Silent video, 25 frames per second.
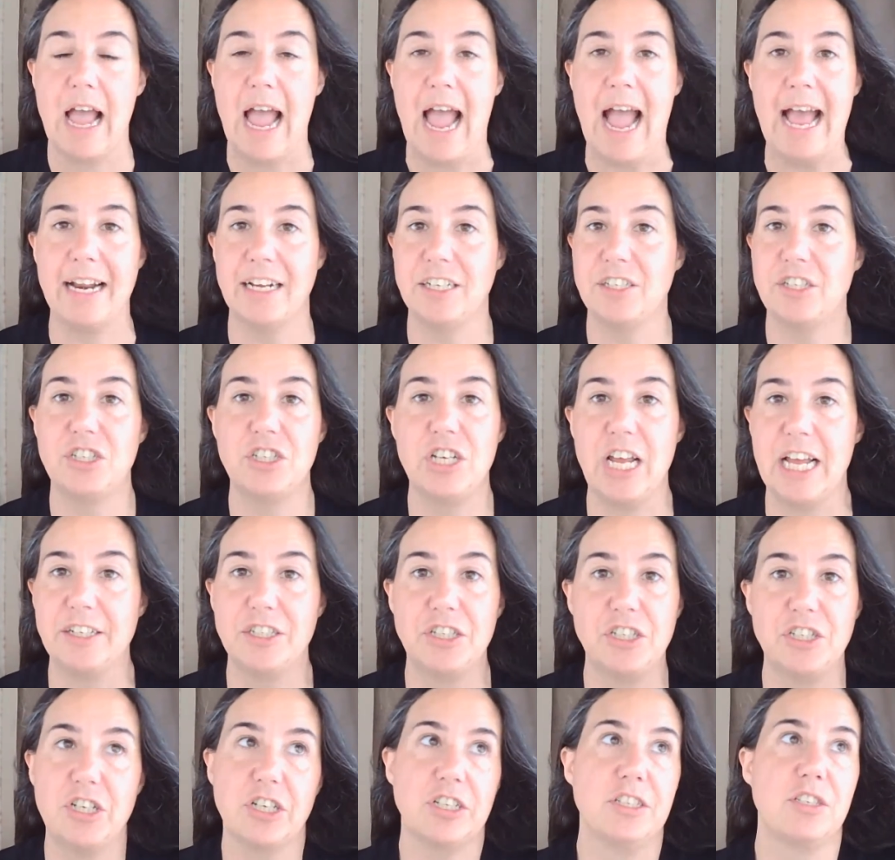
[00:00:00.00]
And
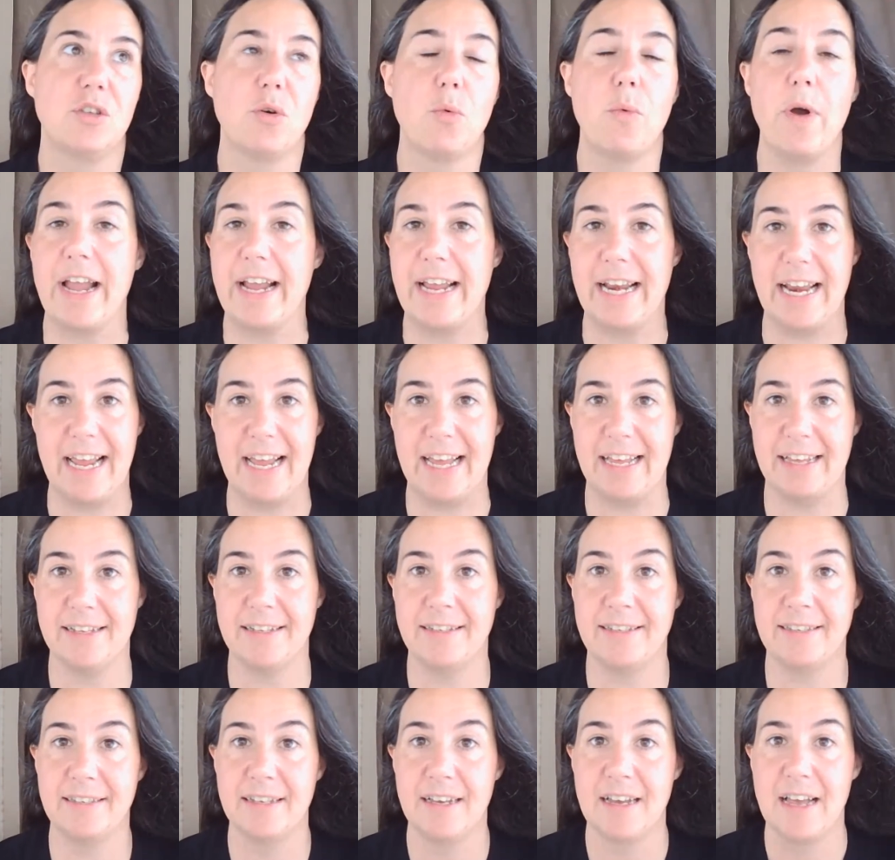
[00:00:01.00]
it's just the way it
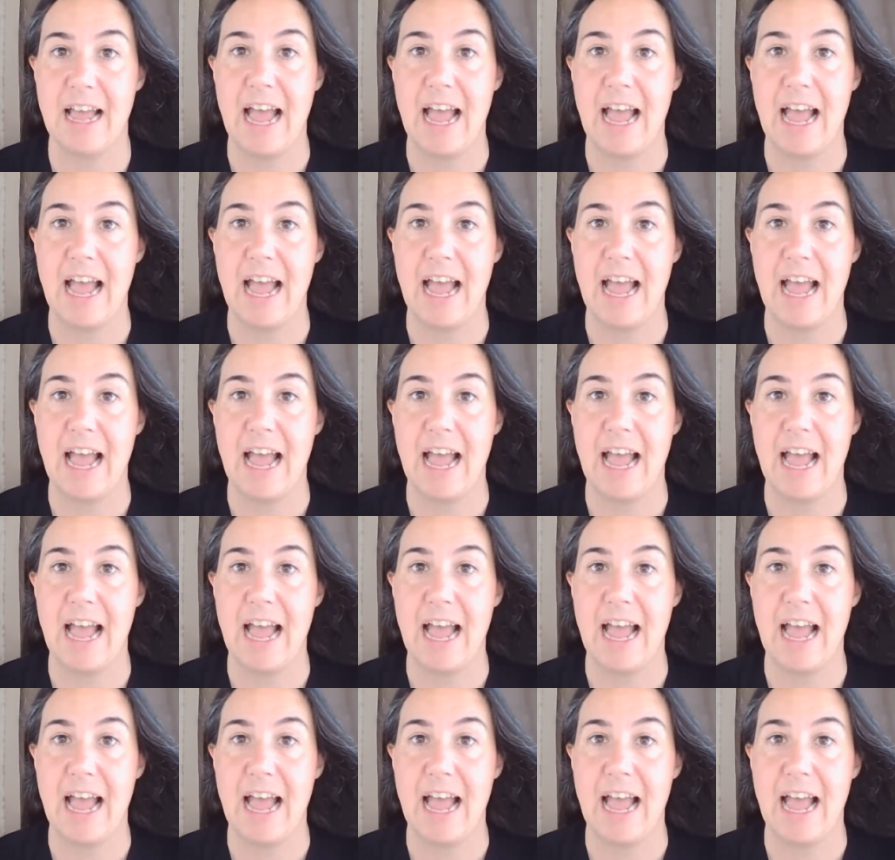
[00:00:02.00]
is.